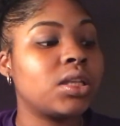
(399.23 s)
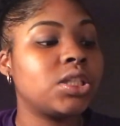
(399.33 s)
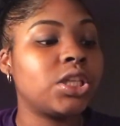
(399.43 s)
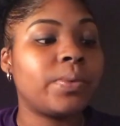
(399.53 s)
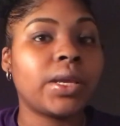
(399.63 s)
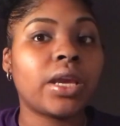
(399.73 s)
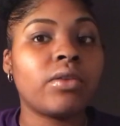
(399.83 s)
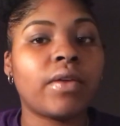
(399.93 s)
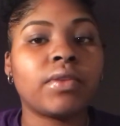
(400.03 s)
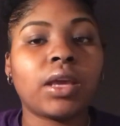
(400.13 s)
GPA,
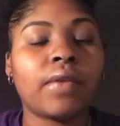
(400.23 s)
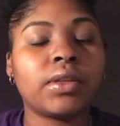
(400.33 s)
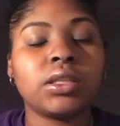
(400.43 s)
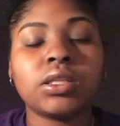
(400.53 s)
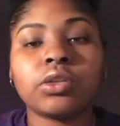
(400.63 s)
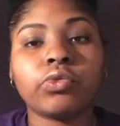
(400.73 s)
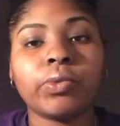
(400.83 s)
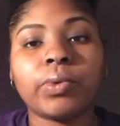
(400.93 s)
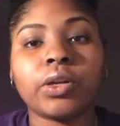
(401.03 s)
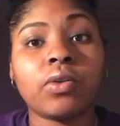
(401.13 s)
you have to have at least a
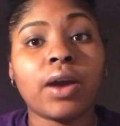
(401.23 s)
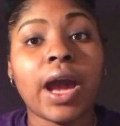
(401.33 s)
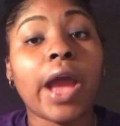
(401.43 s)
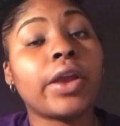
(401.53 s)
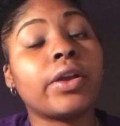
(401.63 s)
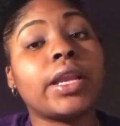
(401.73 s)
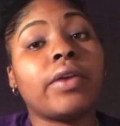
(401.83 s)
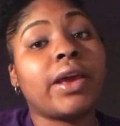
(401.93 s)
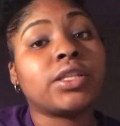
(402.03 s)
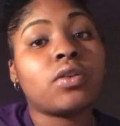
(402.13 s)
3.0 or higher. Now
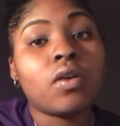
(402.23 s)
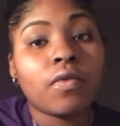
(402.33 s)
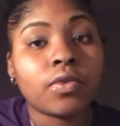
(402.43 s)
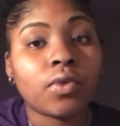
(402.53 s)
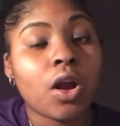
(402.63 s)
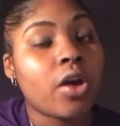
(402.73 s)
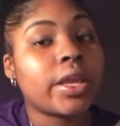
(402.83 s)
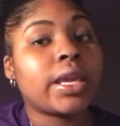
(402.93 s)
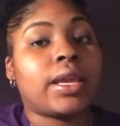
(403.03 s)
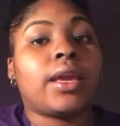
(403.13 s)
that's overall
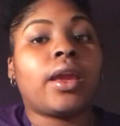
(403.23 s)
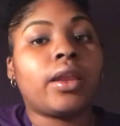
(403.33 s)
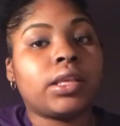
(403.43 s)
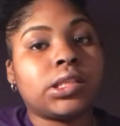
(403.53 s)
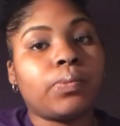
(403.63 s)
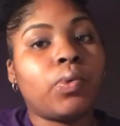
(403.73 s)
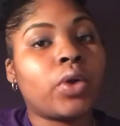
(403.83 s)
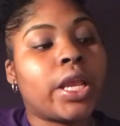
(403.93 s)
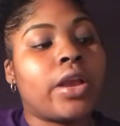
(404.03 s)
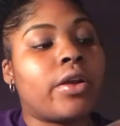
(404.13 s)
and in
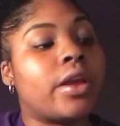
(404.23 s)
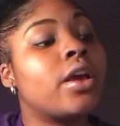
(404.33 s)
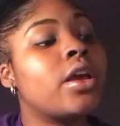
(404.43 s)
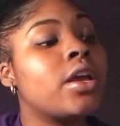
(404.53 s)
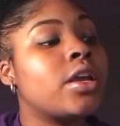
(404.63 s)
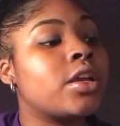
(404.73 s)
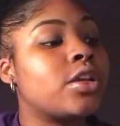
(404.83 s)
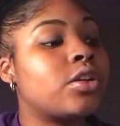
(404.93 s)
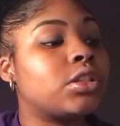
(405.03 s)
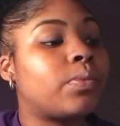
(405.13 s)
support area.
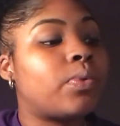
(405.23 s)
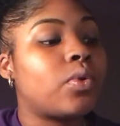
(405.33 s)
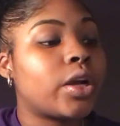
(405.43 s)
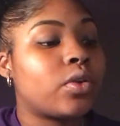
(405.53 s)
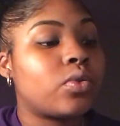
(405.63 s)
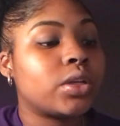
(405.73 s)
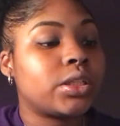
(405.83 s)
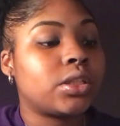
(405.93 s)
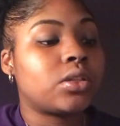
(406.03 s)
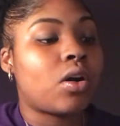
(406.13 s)
Your support
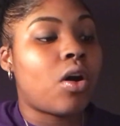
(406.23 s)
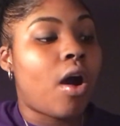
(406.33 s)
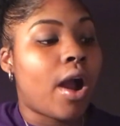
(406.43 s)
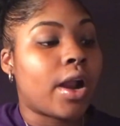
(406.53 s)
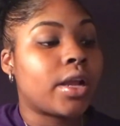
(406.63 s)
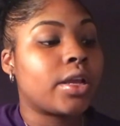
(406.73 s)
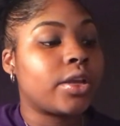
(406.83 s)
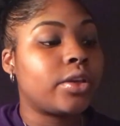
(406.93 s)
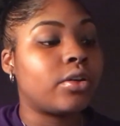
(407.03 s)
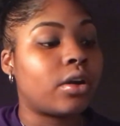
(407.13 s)
courses are
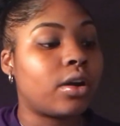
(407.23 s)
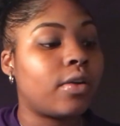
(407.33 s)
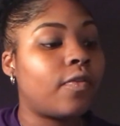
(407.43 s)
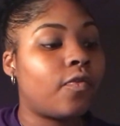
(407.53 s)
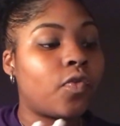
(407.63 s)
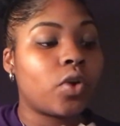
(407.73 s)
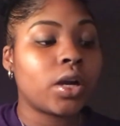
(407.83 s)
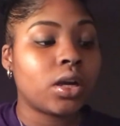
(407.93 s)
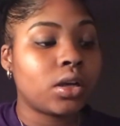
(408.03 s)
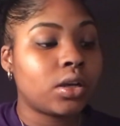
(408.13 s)
your four